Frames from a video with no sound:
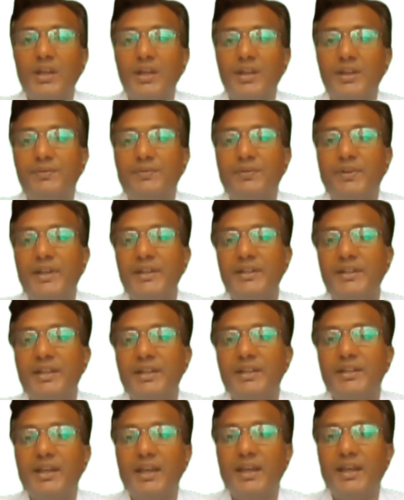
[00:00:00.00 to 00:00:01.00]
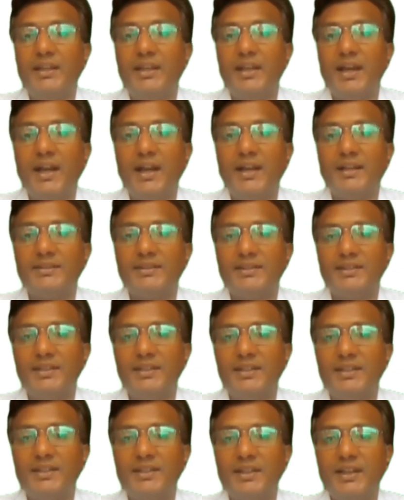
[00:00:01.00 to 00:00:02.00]
reflecting the enhanced
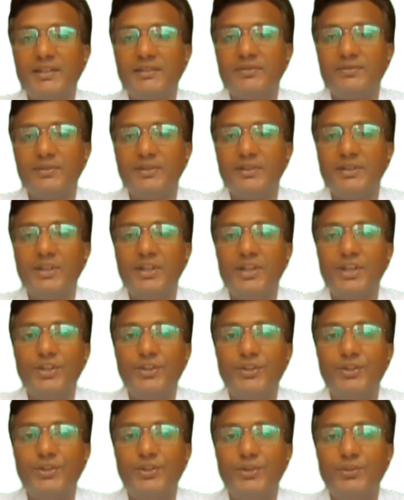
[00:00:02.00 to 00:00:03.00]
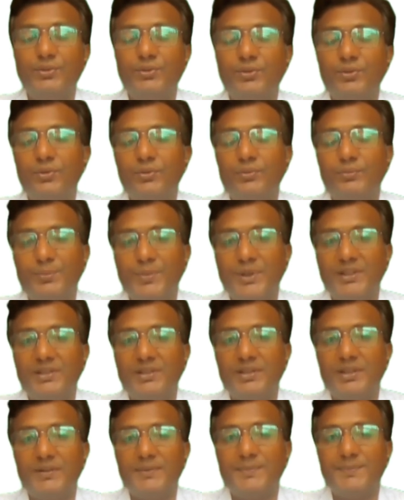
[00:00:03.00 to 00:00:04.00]
heat transfer due to
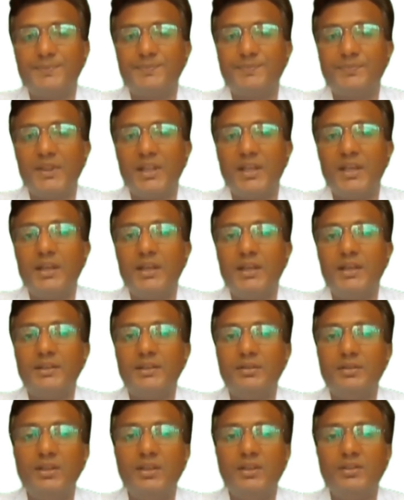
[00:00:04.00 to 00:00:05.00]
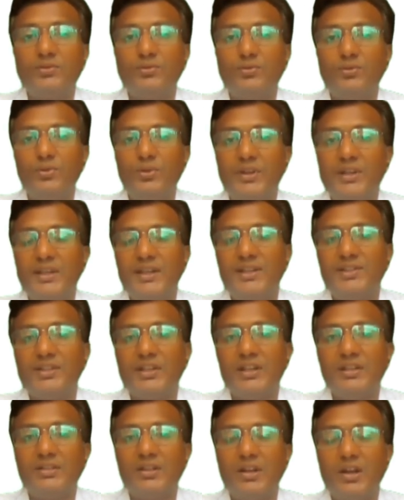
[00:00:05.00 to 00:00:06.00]
mixing. These
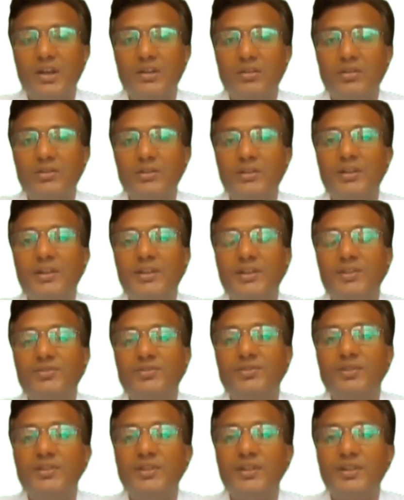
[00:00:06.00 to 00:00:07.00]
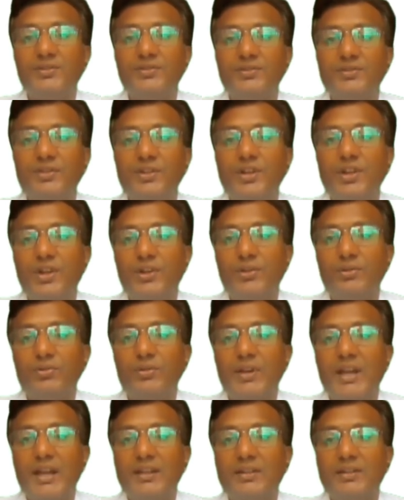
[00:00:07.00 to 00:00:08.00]
correlations allow the engineers to
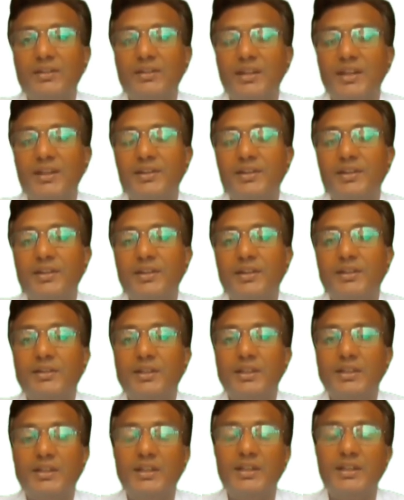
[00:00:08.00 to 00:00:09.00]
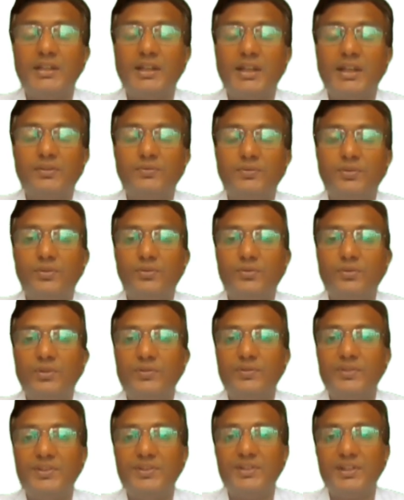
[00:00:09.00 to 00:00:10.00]
calculate the heat transfer
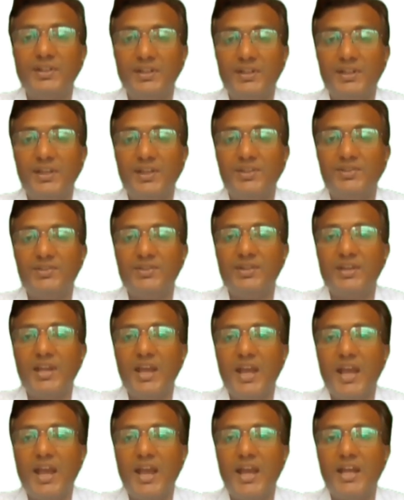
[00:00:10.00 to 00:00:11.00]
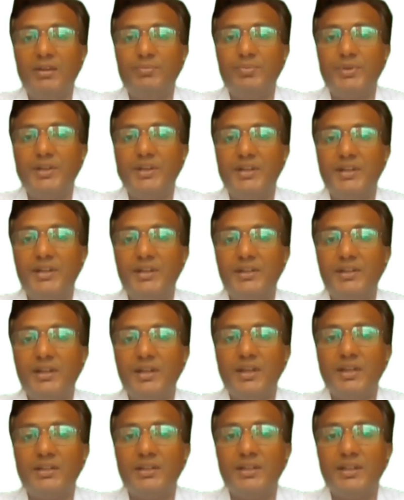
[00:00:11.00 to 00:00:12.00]
coefficient H and predict
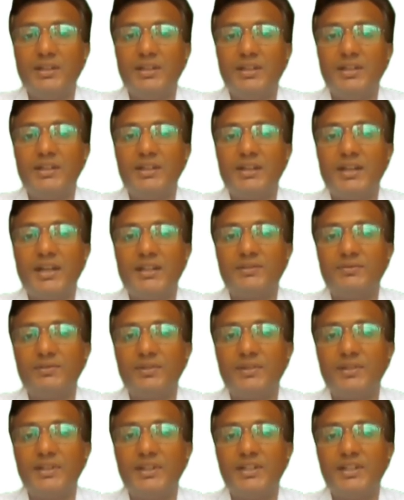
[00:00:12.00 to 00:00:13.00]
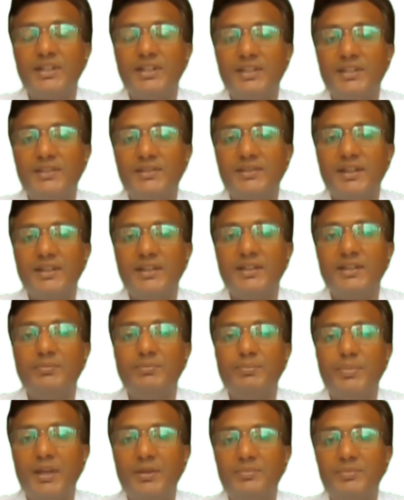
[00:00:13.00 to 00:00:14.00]
the heat transfer rate inside the
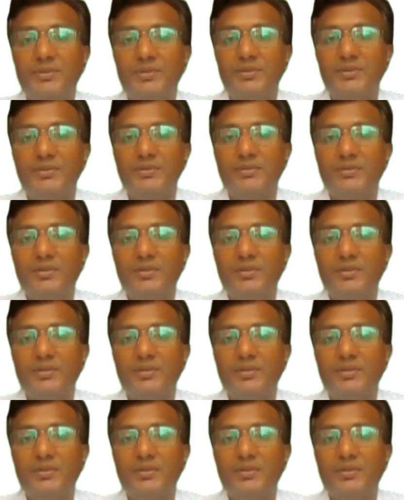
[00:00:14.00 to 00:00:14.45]
pipes.